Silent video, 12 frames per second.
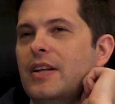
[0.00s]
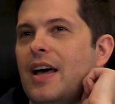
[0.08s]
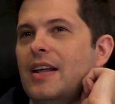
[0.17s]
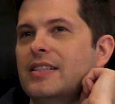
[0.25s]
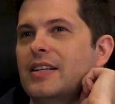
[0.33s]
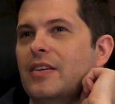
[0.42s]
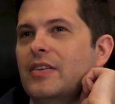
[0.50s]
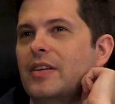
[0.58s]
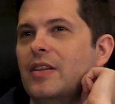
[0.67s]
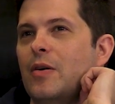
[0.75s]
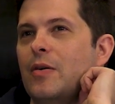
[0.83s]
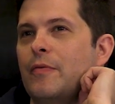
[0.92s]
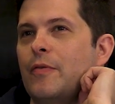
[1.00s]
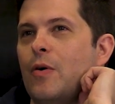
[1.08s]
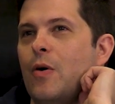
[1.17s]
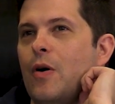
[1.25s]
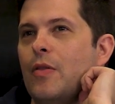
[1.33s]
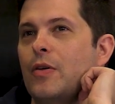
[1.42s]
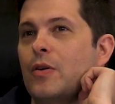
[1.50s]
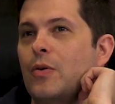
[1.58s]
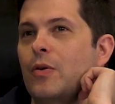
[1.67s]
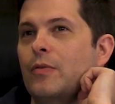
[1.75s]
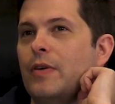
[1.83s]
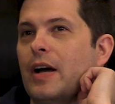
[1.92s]
not a Zelda clone for all the
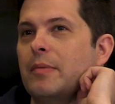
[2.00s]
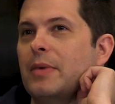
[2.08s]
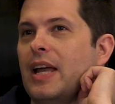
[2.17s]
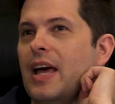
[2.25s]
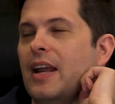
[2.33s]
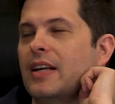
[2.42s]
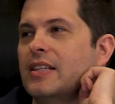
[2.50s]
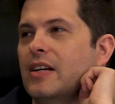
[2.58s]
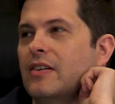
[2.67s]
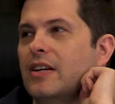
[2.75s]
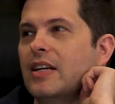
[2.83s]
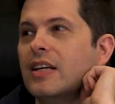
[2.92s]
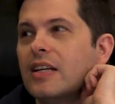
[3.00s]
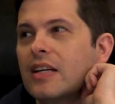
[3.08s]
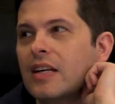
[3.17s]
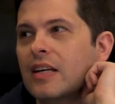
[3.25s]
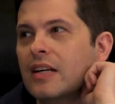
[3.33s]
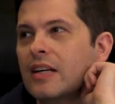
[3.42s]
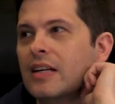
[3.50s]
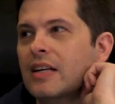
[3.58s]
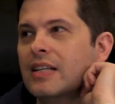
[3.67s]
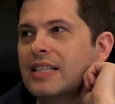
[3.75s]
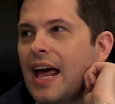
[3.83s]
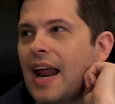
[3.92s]
cool fucking mechanics that are in it?
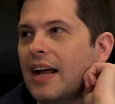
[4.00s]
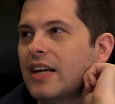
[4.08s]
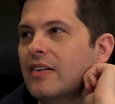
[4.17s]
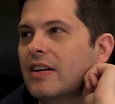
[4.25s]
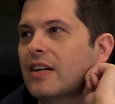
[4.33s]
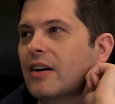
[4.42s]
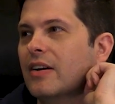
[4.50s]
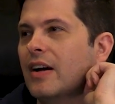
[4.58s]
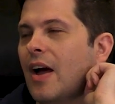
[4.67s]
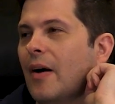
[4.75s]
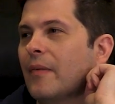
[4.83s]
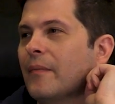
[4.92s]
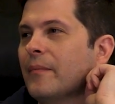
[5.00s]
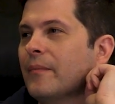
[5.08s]
Is that accurate or no?